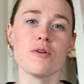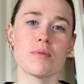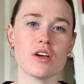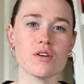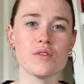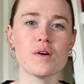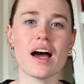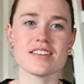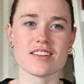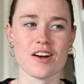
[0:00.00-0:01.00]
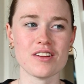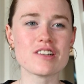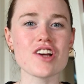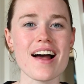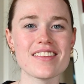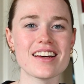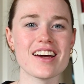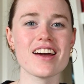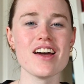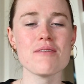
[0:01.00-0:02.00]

but you as a solo traveler